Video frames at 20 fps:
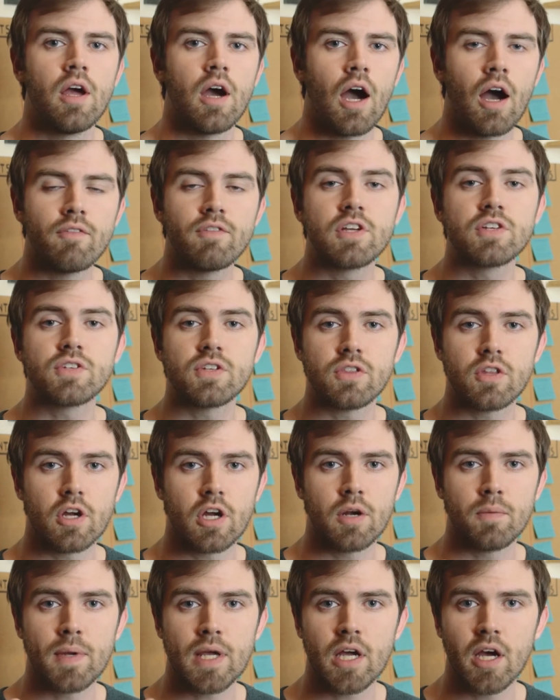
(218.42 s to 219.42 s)
Obviously they're
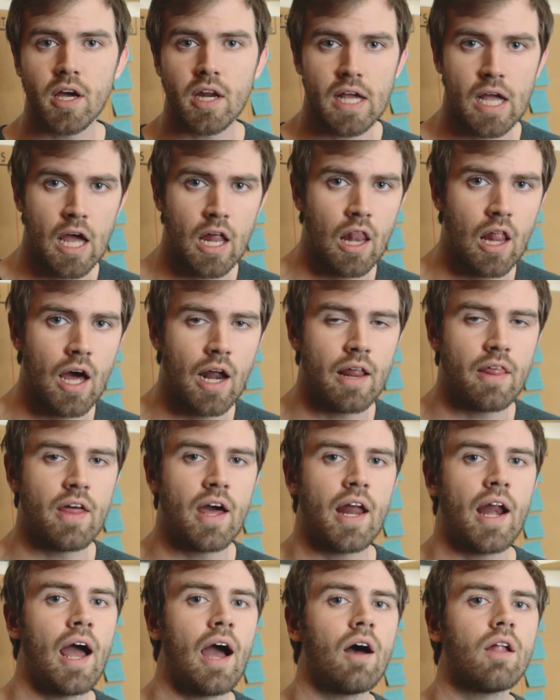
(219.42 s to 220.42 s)
going to be cutting a lot of
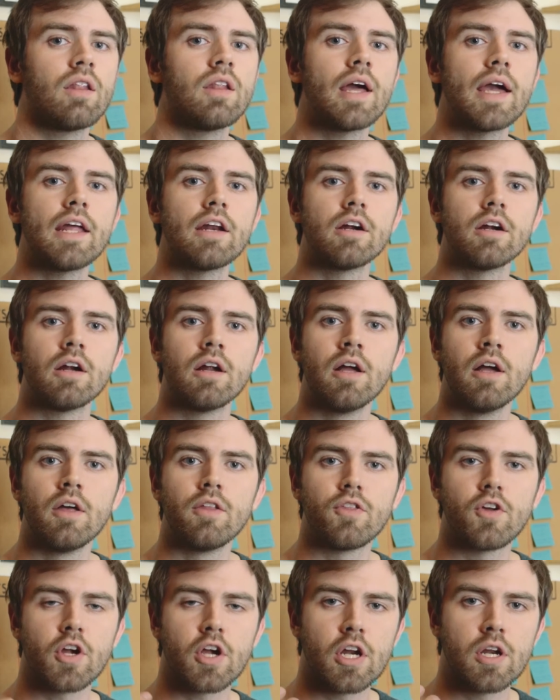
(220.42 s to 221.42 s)
that out later.
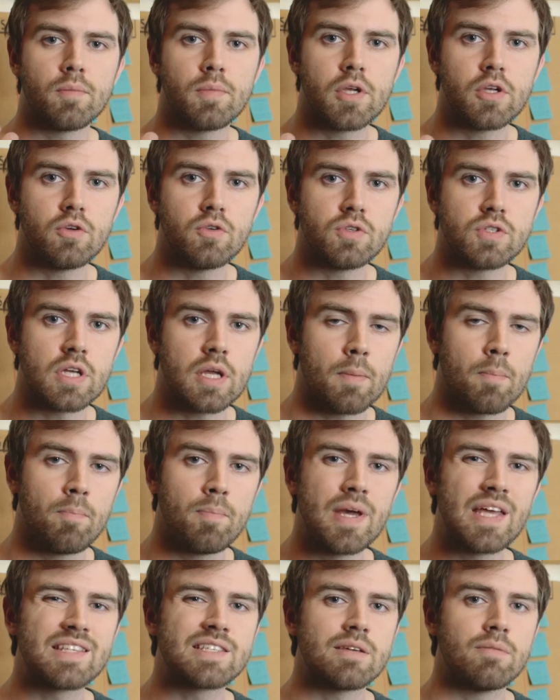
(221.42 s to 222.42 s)
They're going to be using
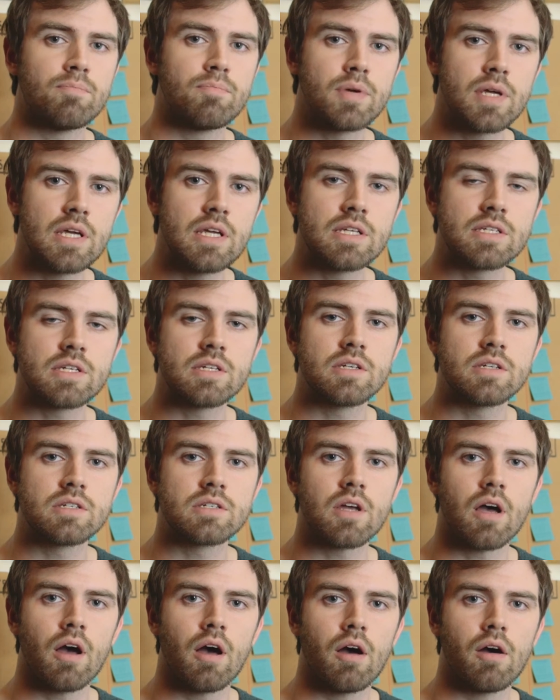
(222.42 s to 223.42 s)
bits and pieces
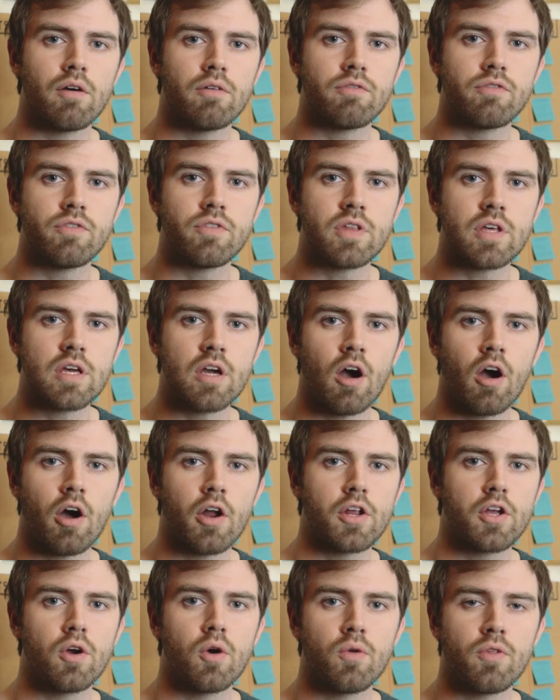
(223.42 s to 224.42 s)
of the
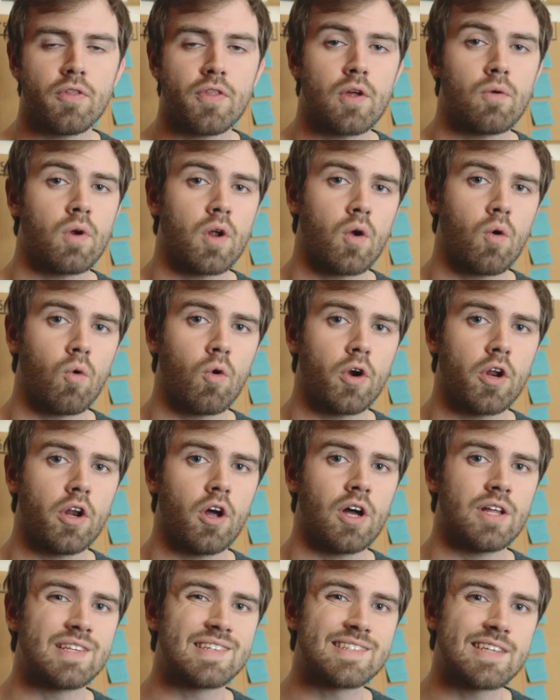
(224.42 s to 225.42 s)
audio that they recorded
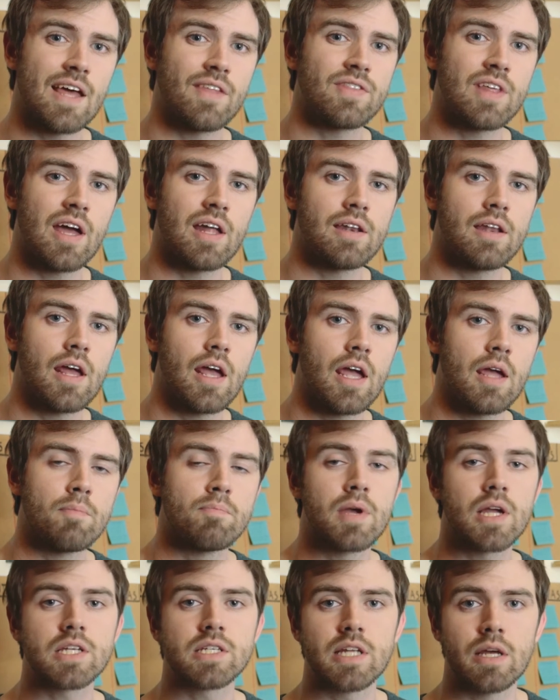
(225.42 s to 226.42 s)
on set that day
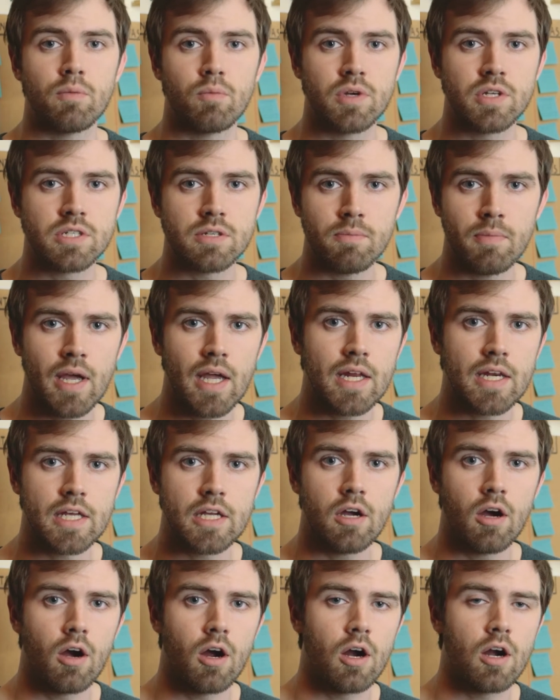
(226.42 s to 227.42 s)
mixed in with some
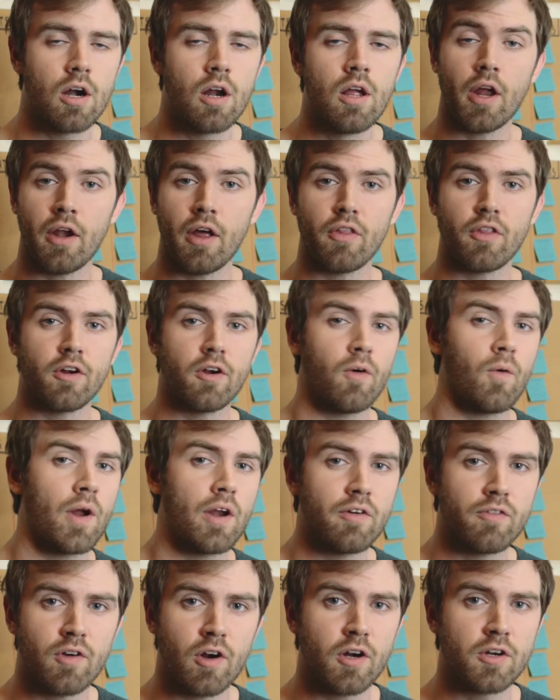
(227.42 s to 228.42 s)
ADR, another one
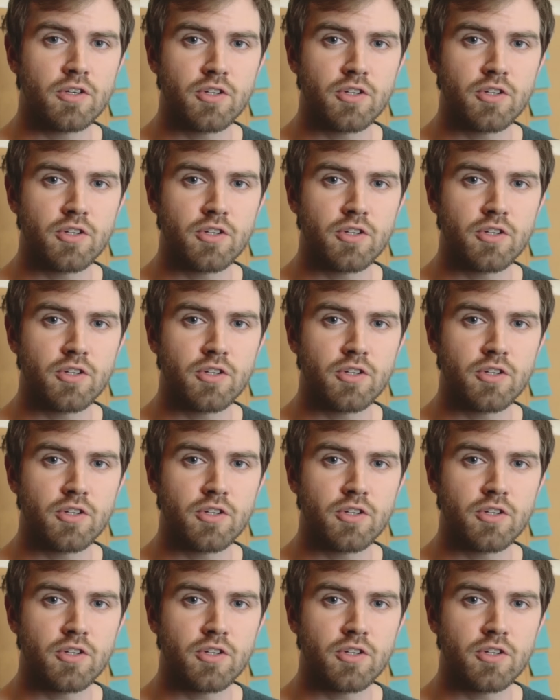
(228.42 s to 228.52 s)
of our